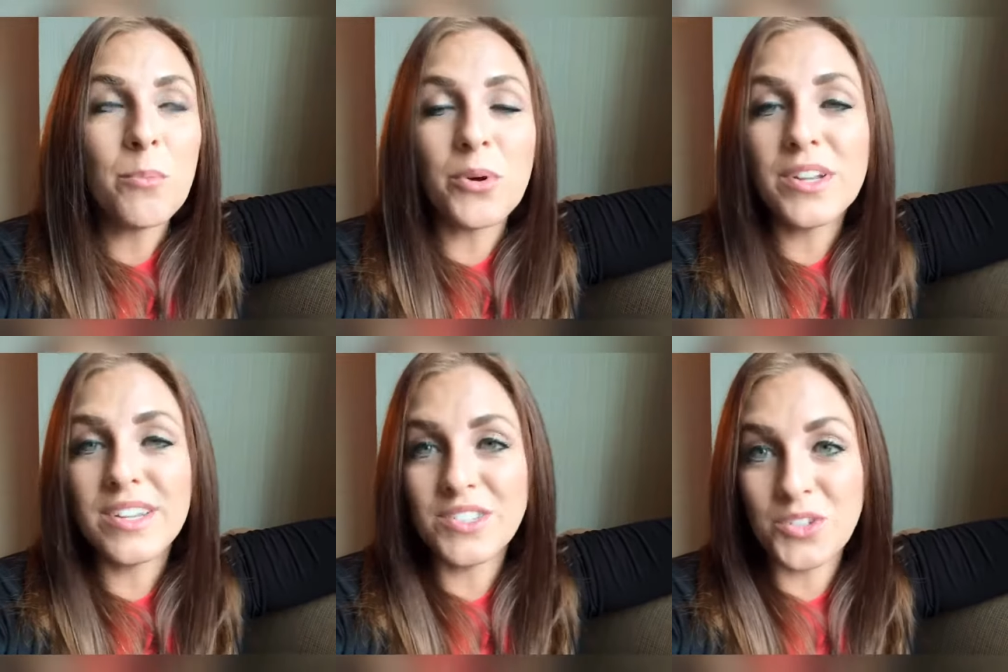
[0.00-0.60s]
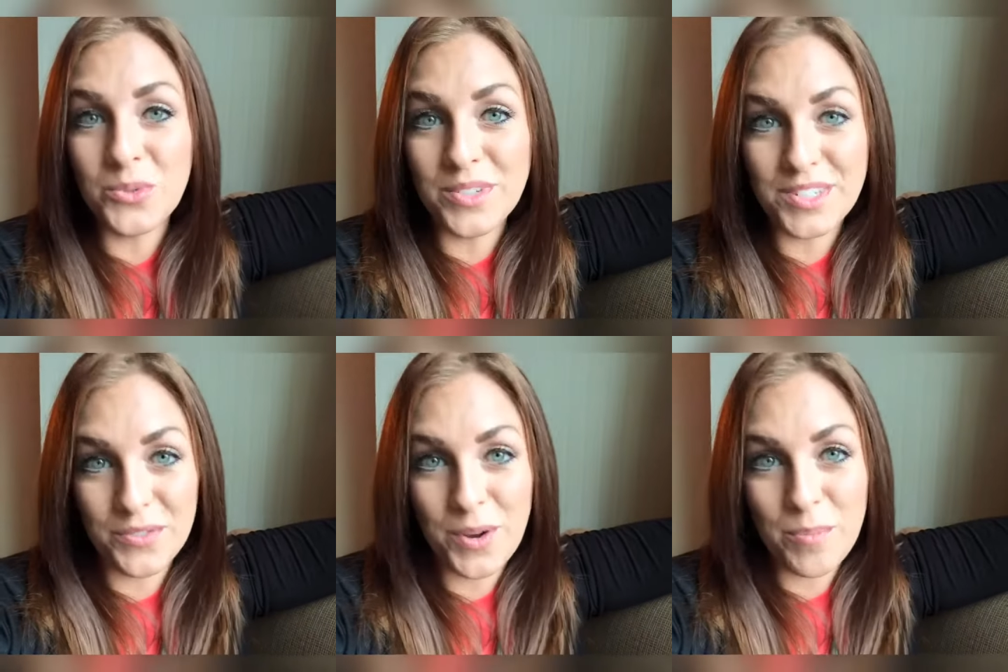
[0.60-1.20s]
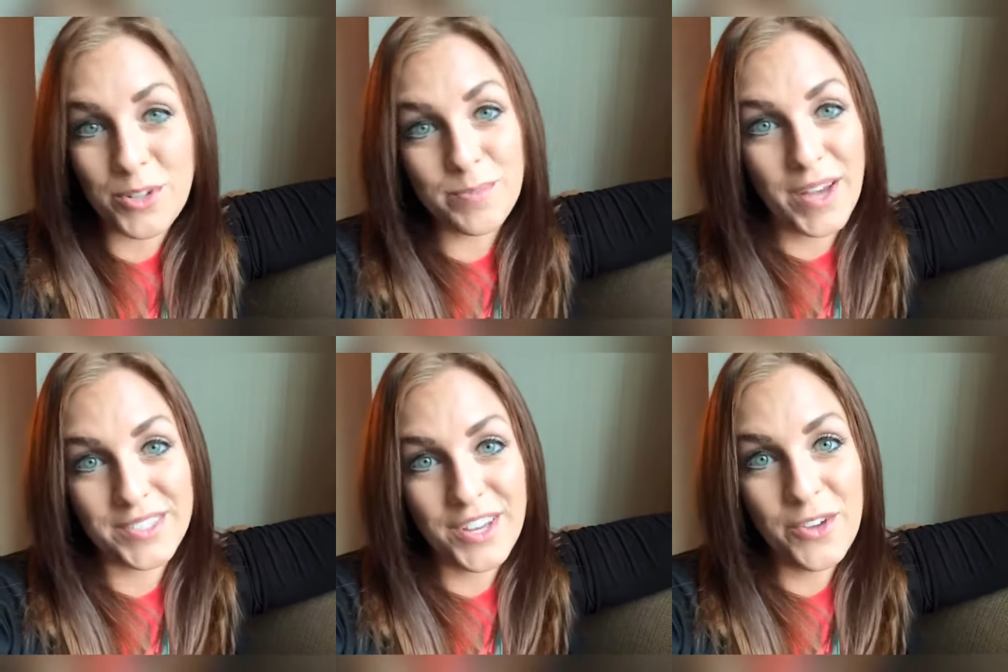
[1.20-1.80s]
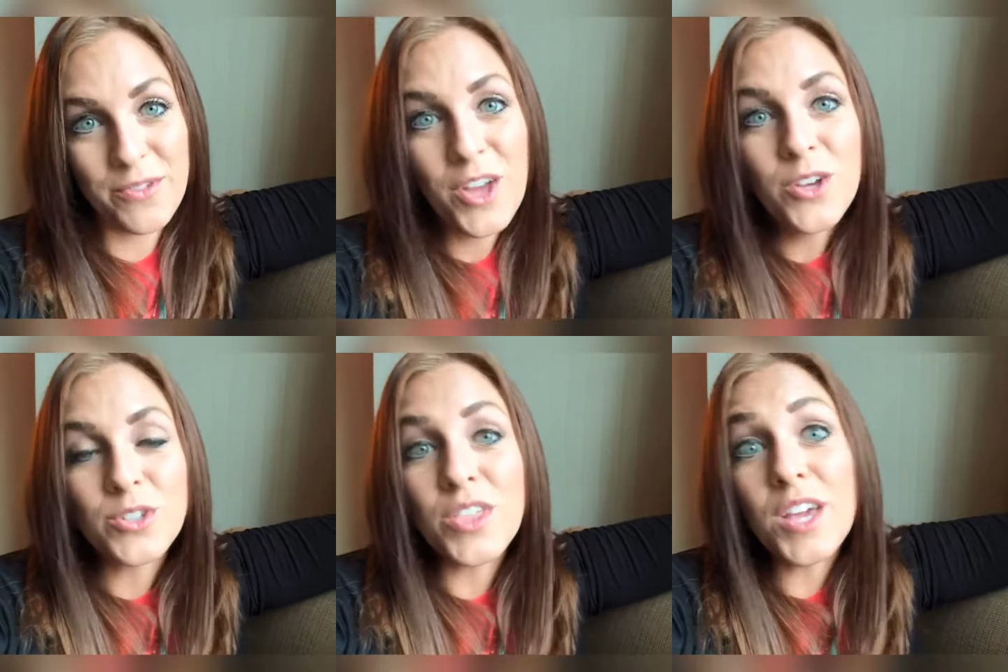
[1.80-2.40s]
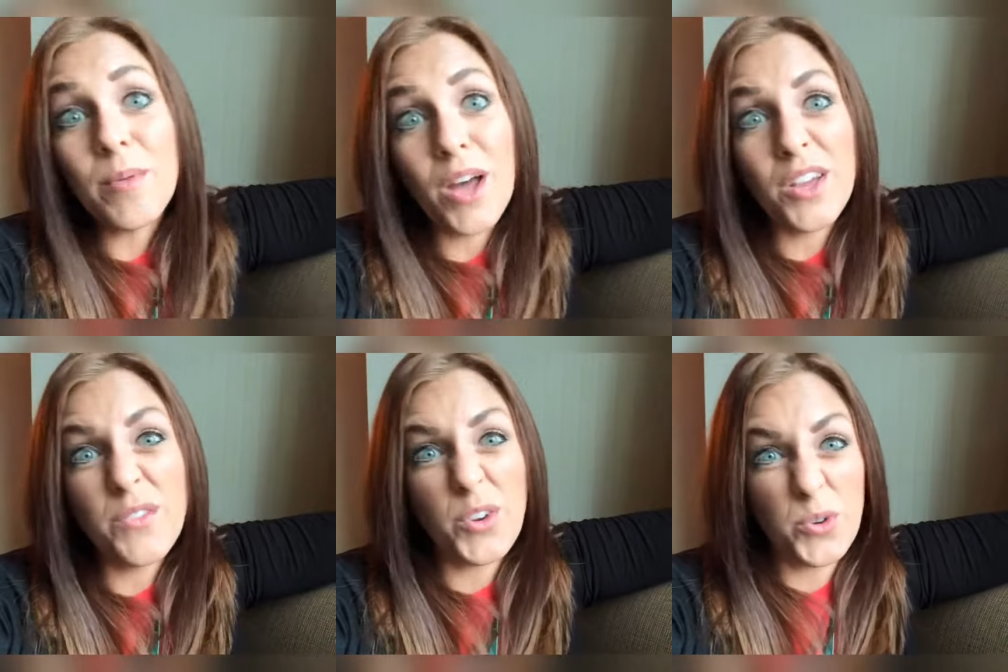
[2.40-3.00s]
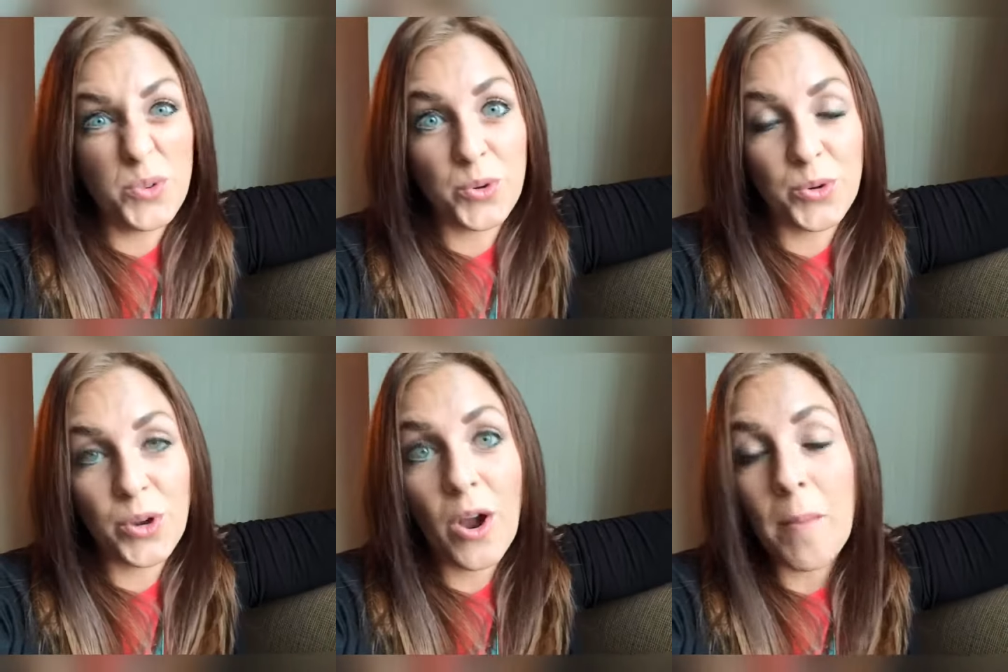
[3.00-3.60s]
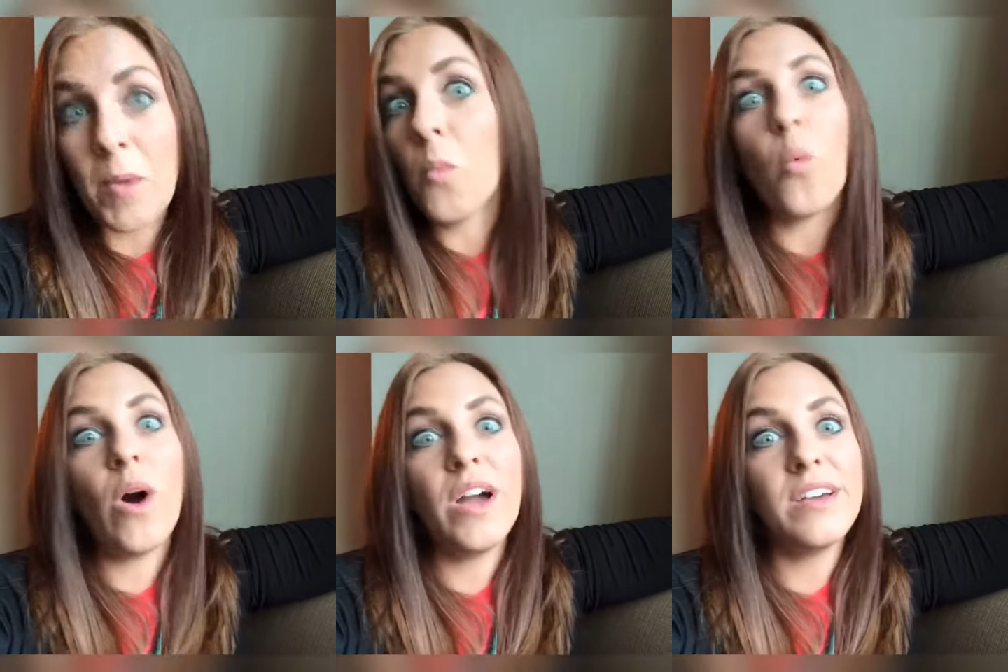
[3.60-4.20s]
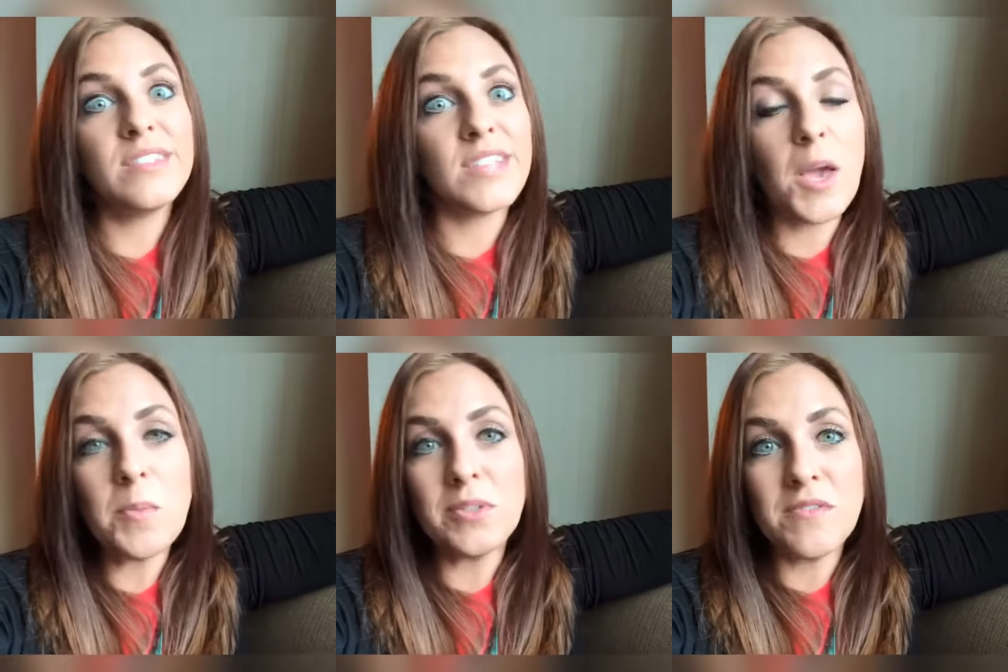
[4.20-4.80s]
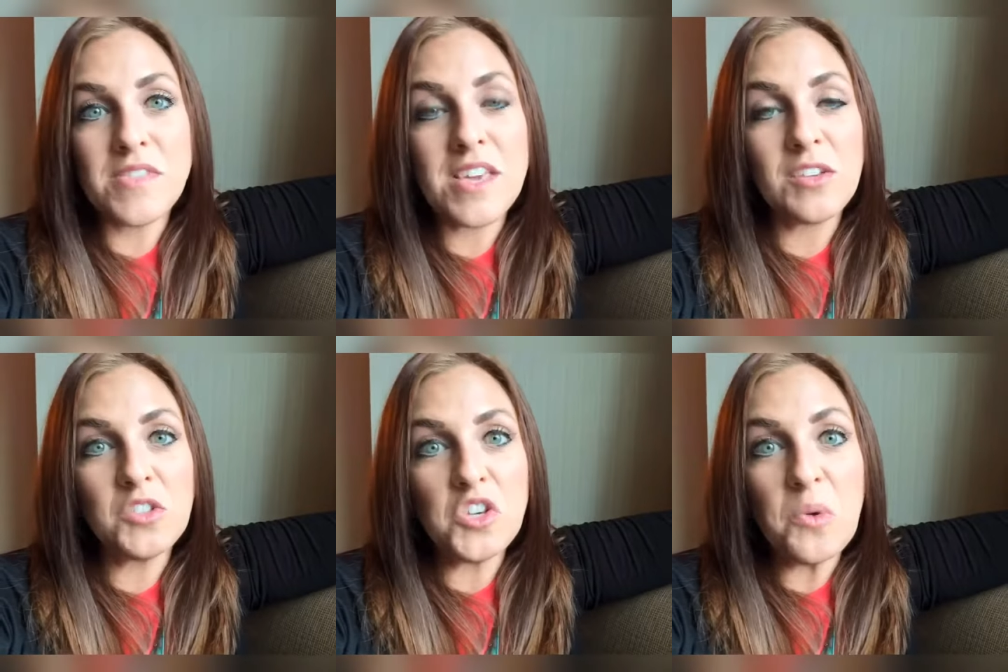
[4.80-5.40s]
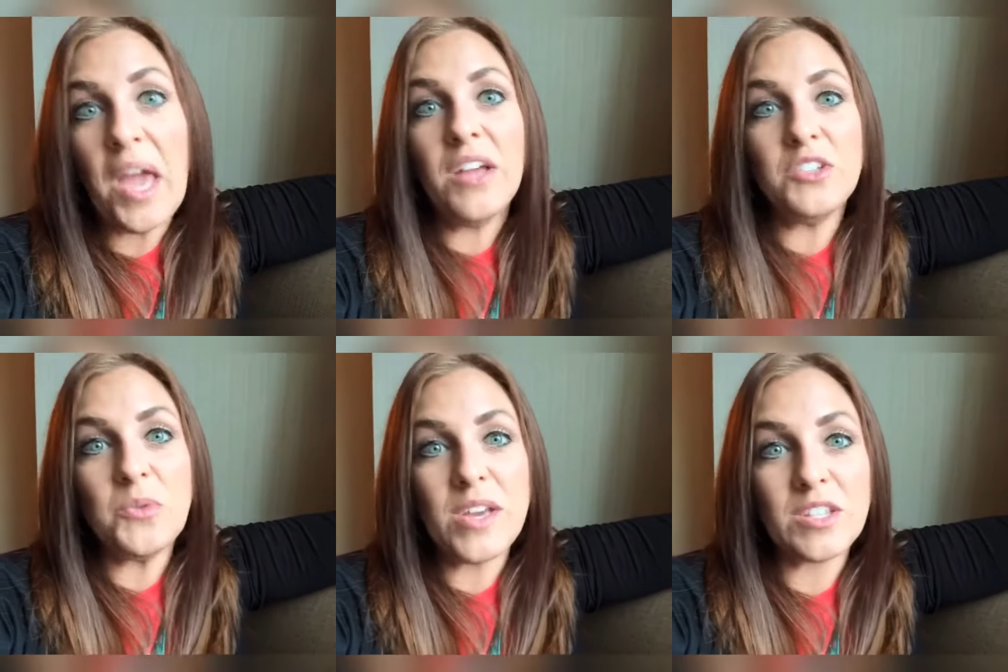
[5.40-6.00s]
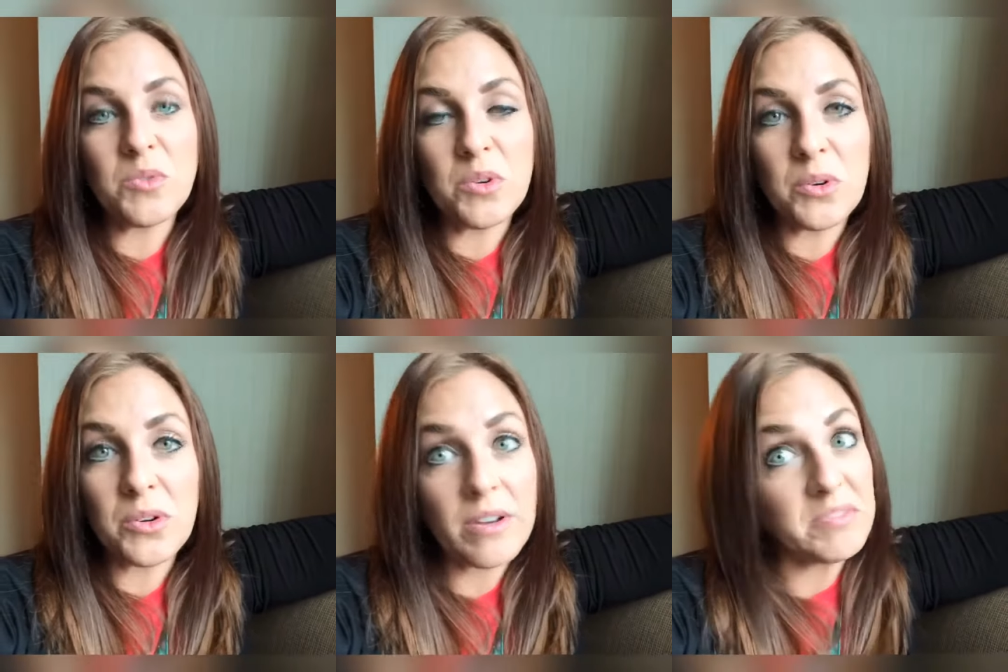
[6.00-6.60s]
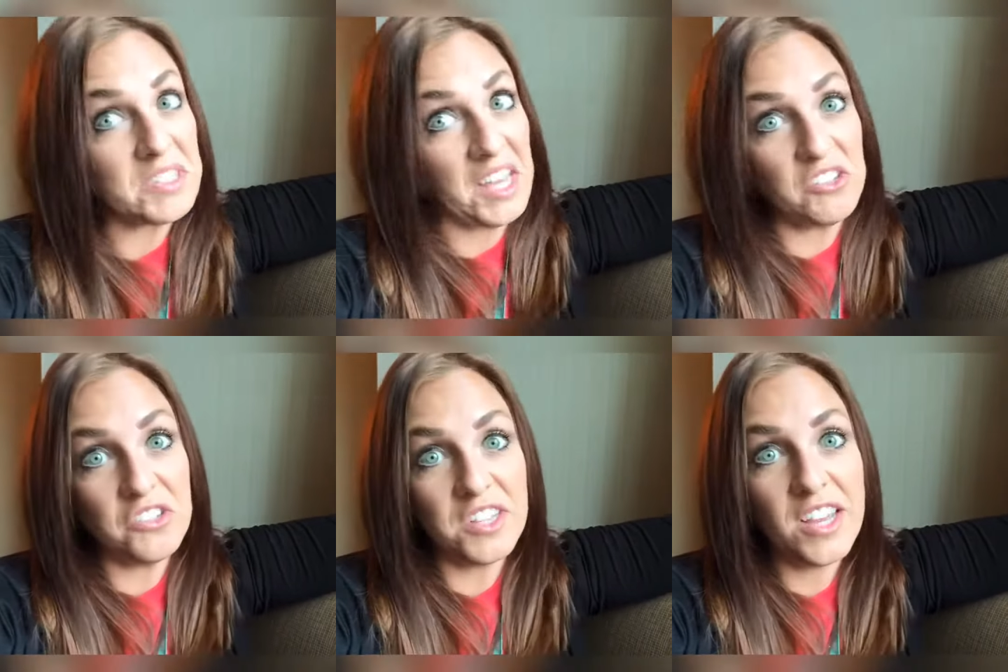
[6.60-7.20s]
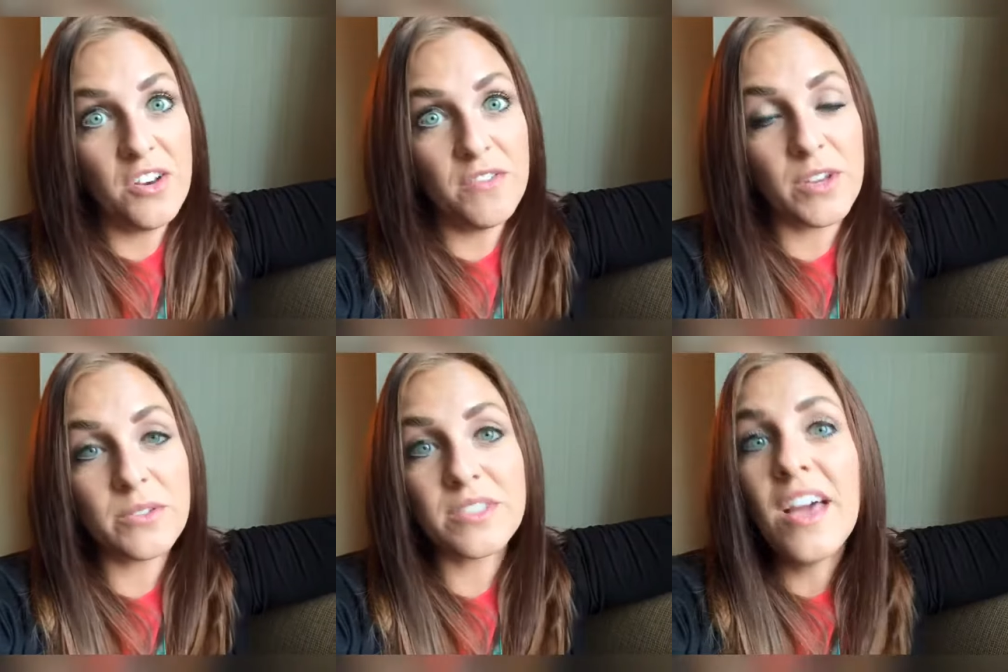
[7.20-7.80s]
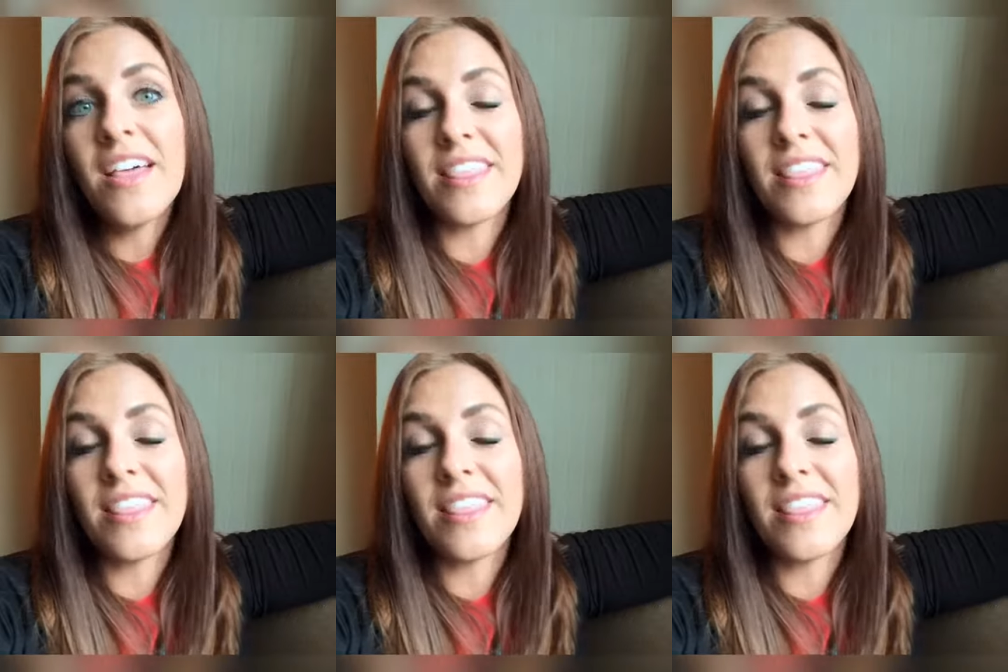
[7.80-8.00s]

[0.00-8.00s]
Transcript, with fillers: put it into a different perspective. So think about it if you're a recruiter. I mean, what types of things do you hate doing as a recruiter? Scheduling interviews.